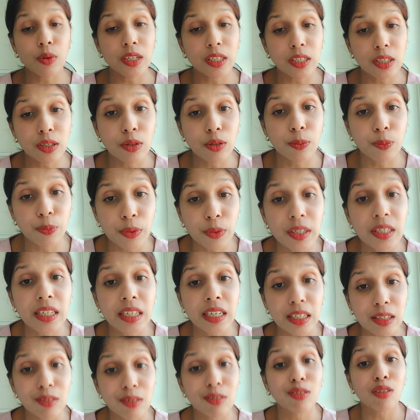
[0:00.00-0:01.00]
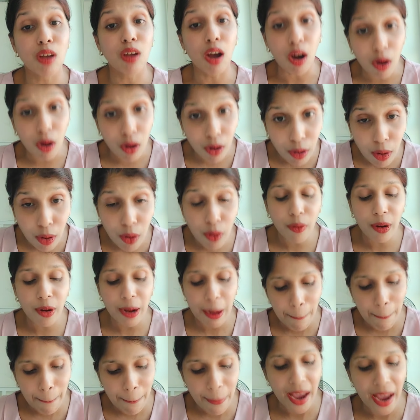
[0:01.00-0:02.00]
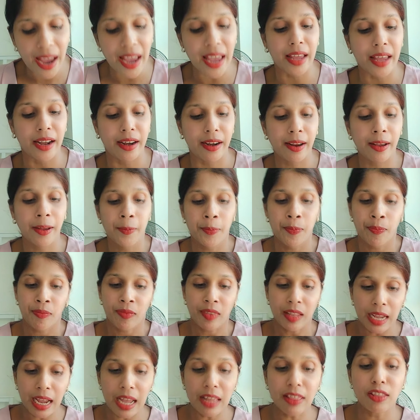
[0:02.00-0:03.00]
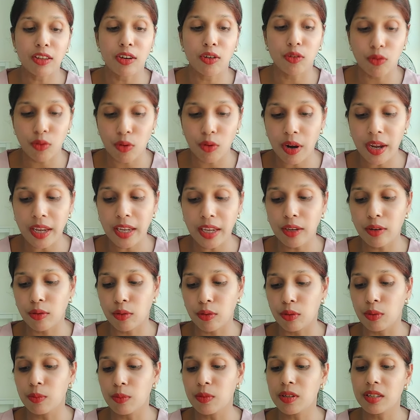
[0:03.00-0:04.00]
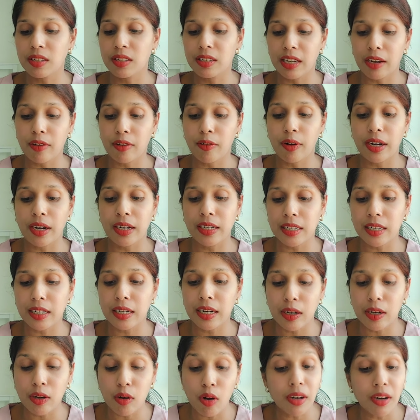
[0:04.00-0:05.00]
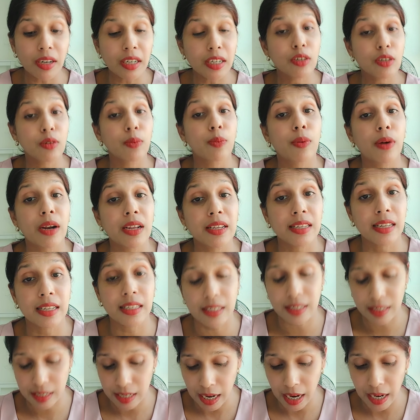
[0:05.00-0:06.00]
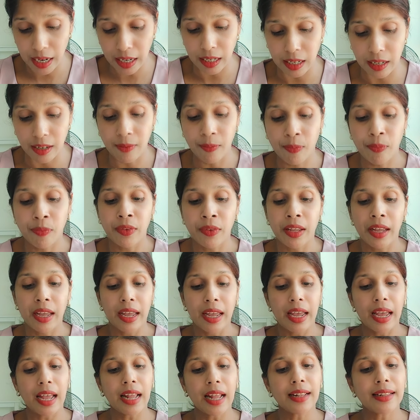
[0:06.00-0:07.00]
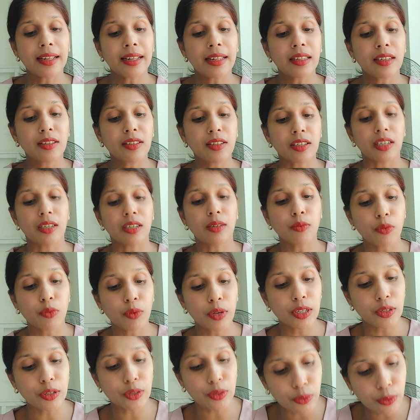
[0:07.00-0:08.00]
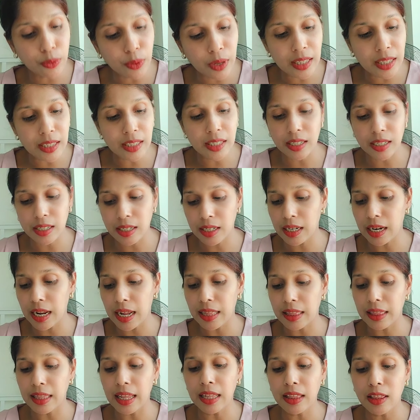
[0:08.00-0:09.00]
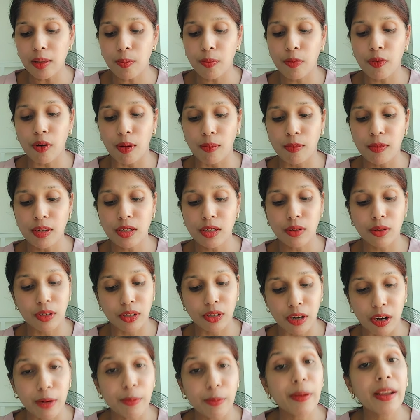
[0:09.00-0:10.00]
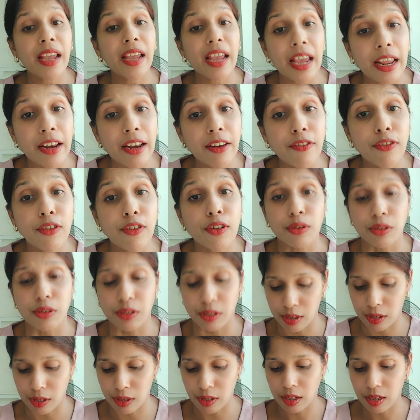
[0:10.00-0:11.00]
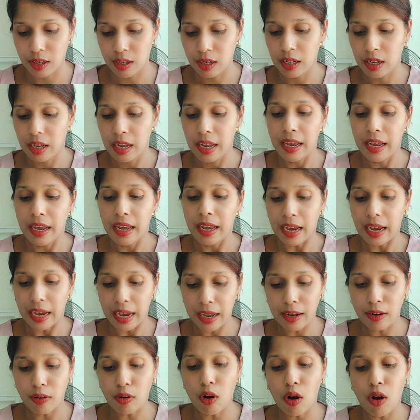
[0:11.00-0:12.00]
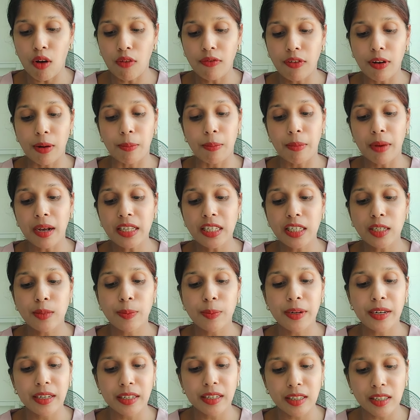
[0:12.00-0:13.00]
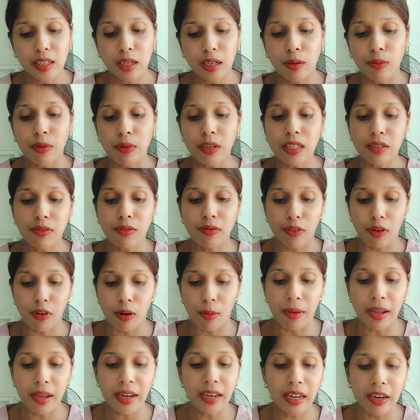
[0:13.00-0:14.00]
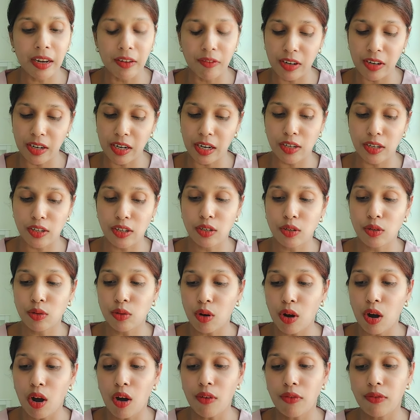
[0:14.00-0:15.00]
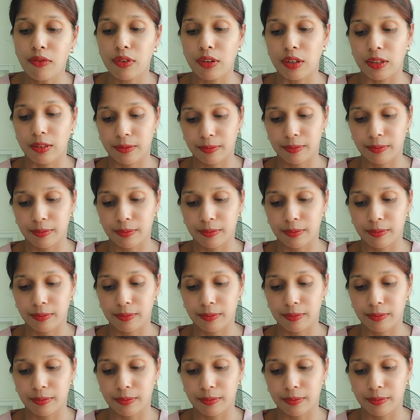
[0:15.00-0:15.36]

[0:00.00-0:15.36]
to put into thorough repair and the drawing rooms decorated according to present style, held that the terms were too uncertain and that the promise could not be enforced. An offer must be distinguished from an invitation to offer.